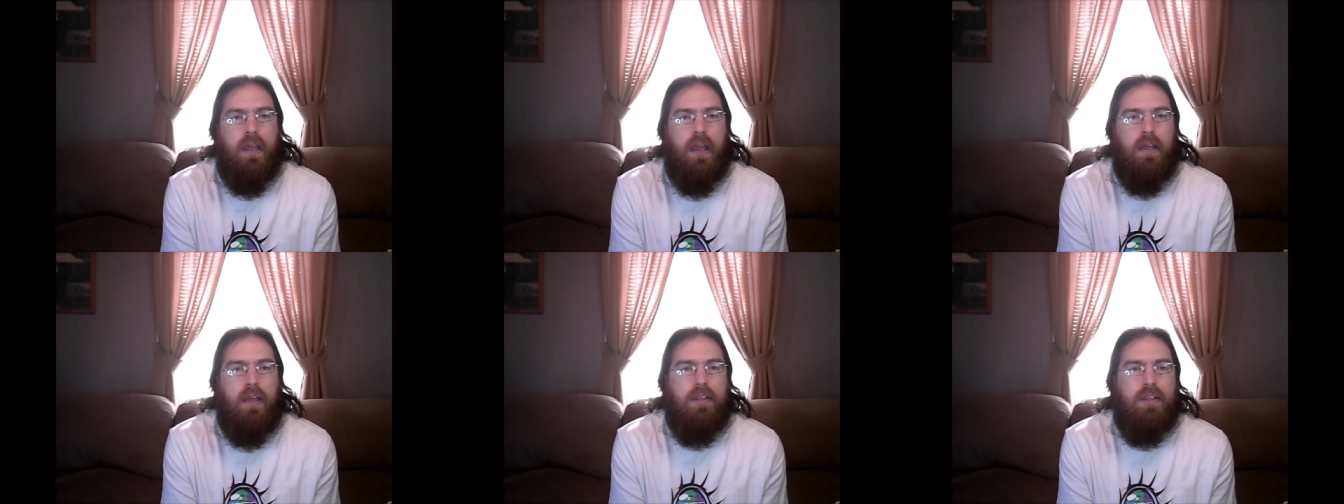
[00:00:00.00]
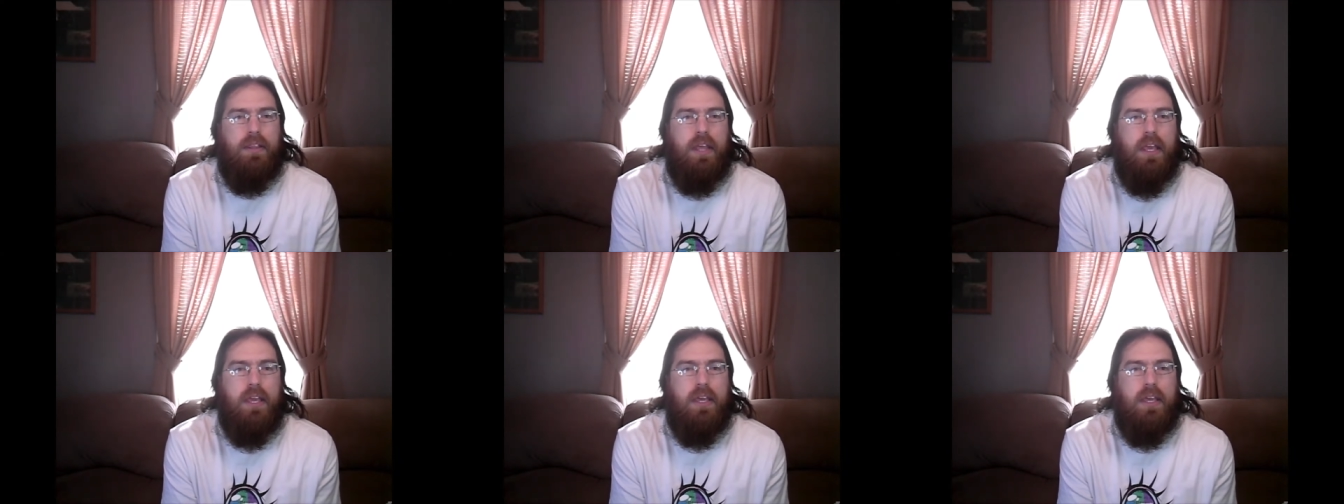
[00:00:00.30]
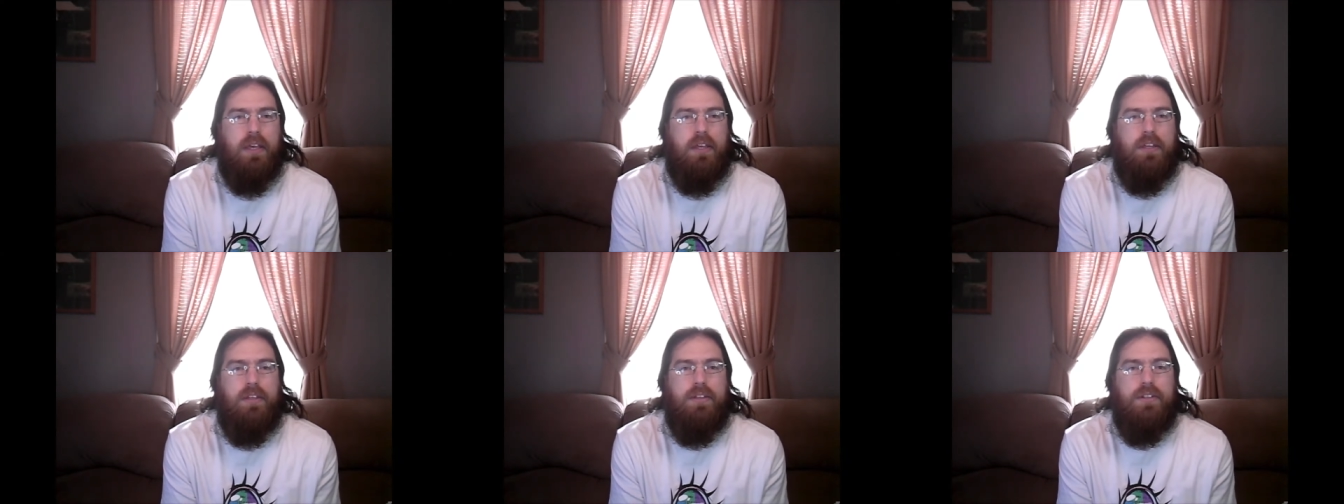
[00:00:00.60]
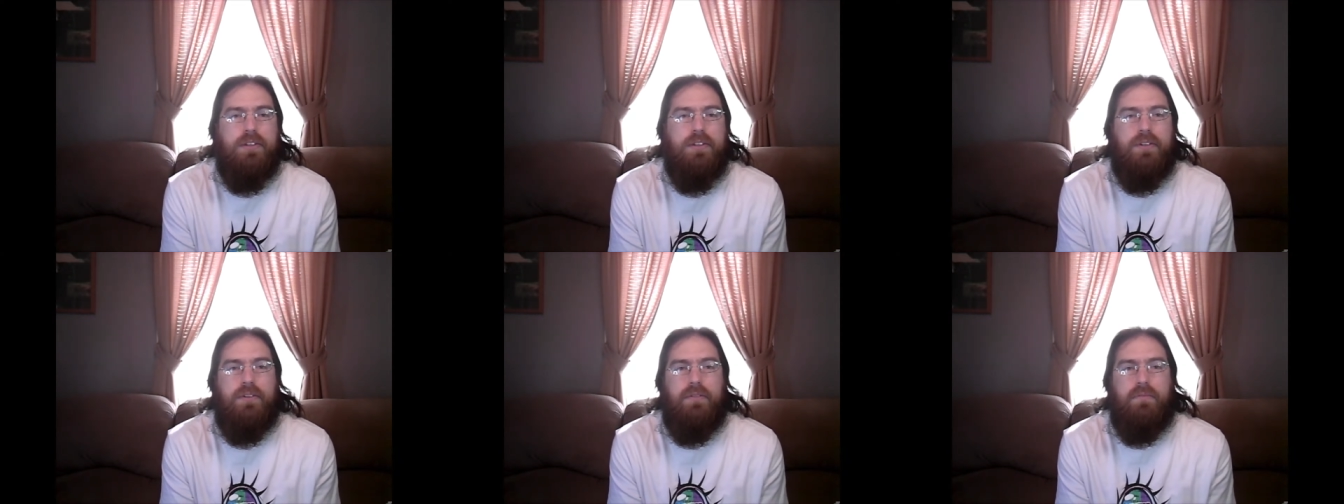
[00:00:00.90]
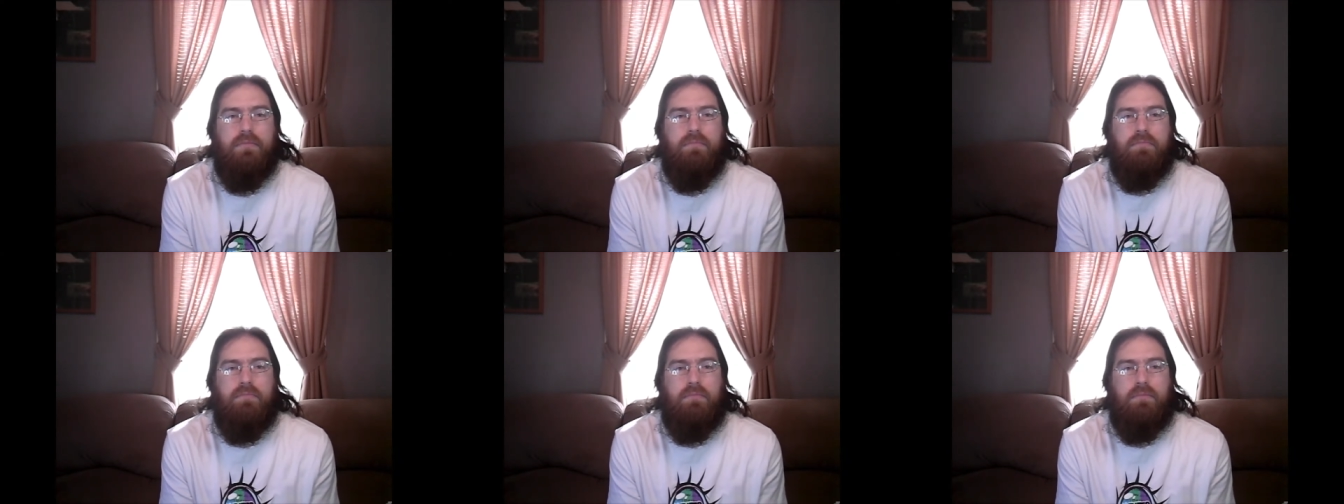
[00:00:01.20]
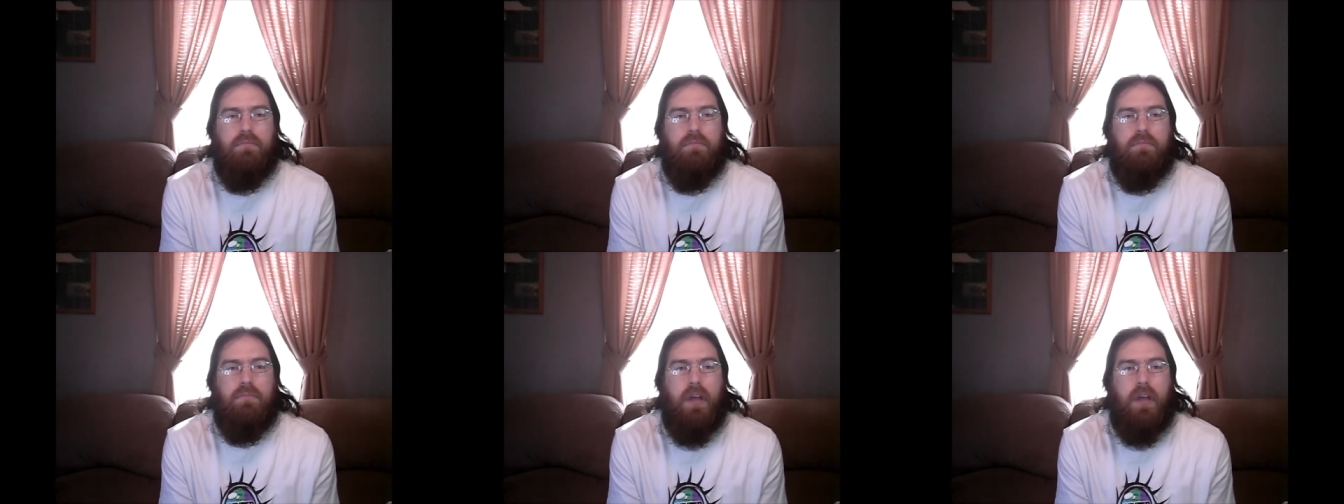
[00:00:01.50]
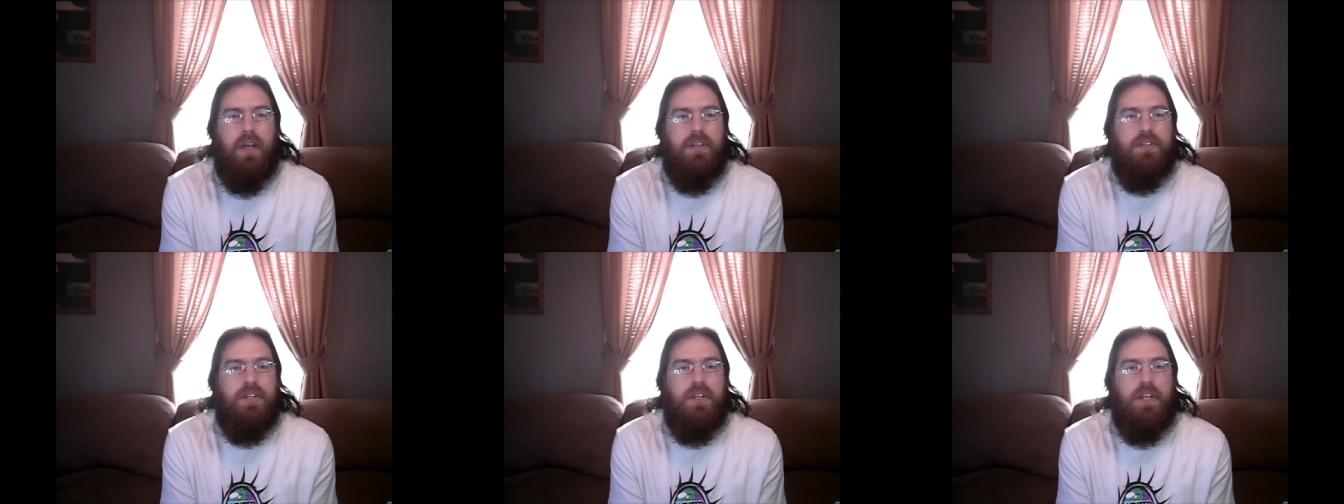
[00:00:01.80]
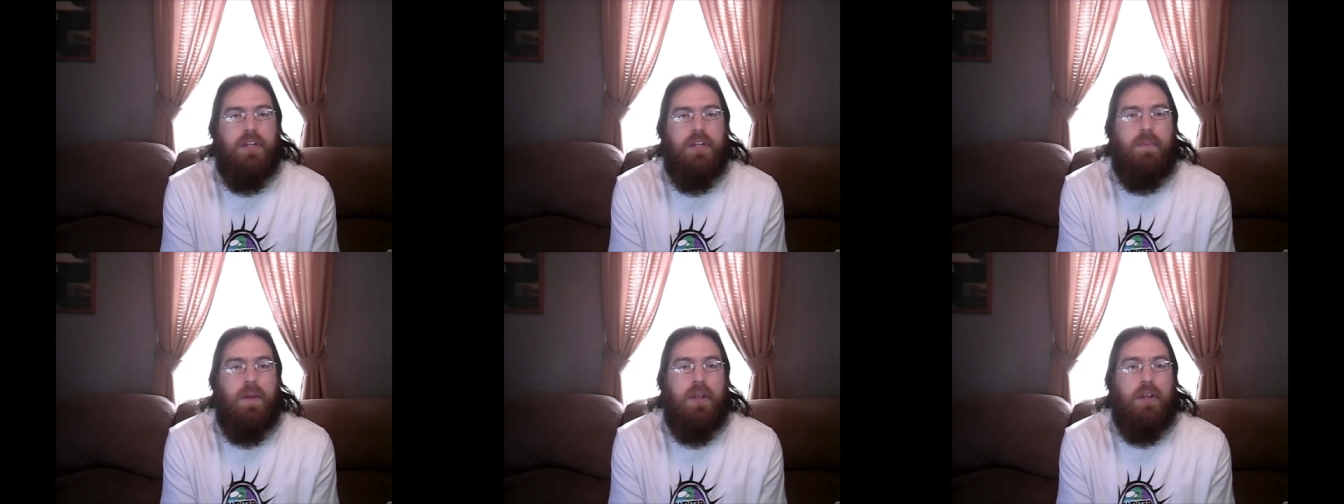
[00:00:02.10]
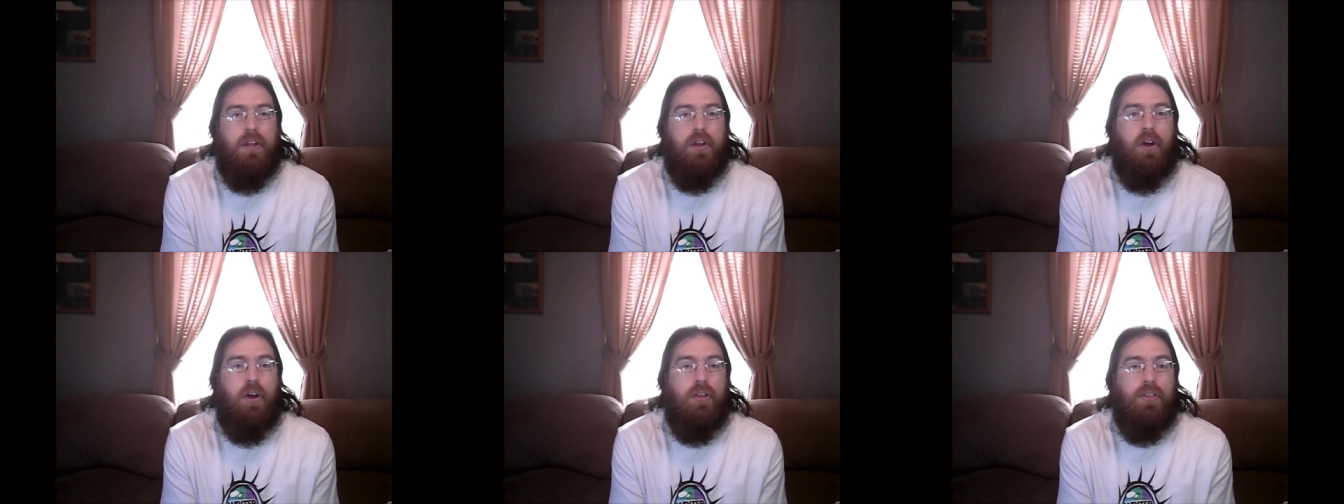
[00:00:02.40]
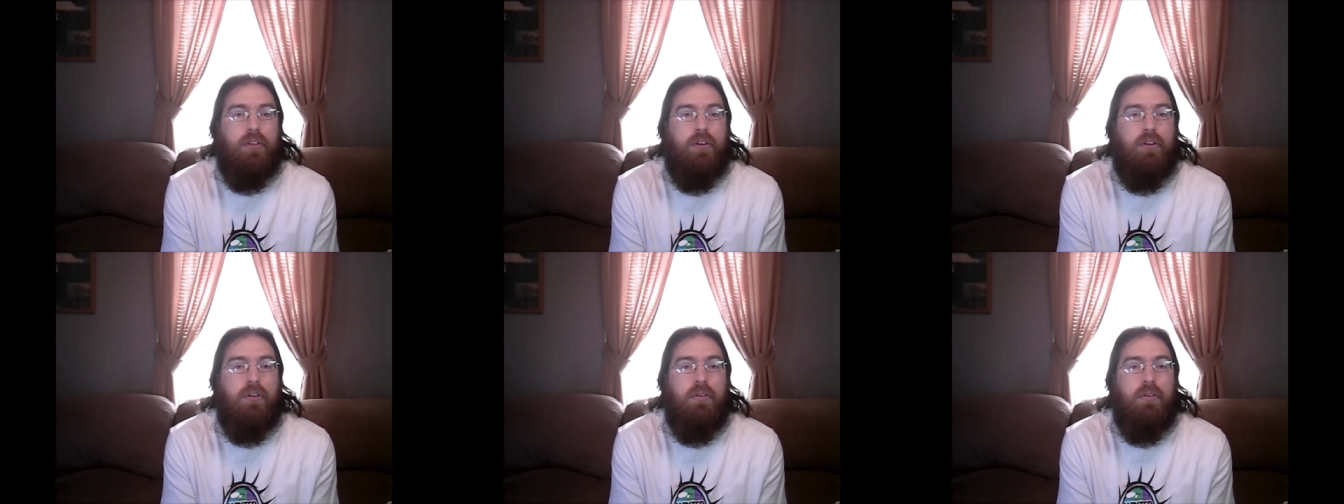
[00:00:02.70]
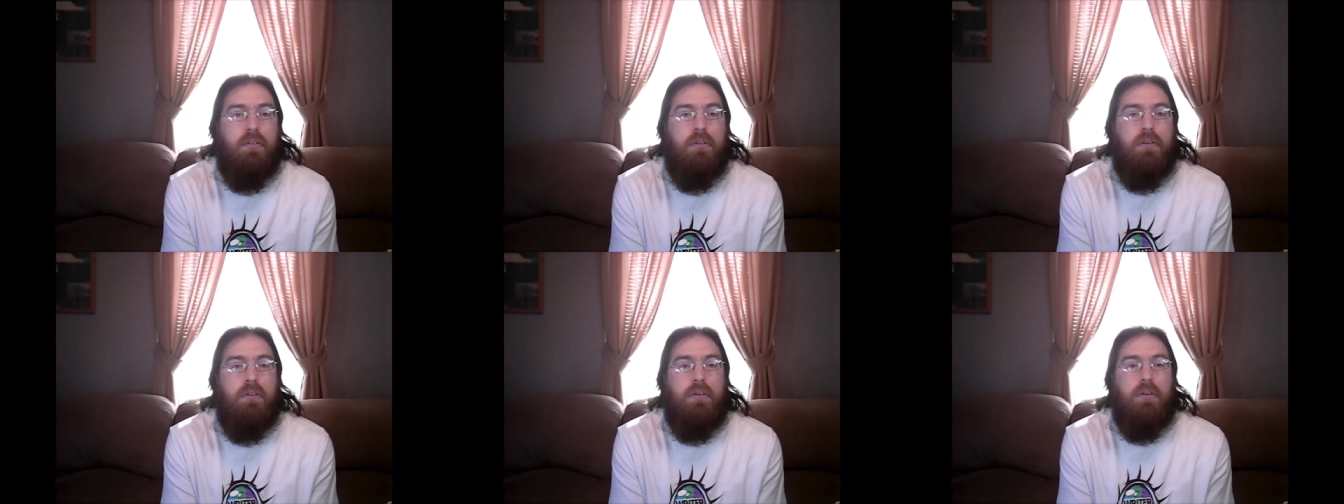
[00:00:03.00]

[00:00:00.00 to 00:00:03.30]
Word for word: And the thing is, as an independent author,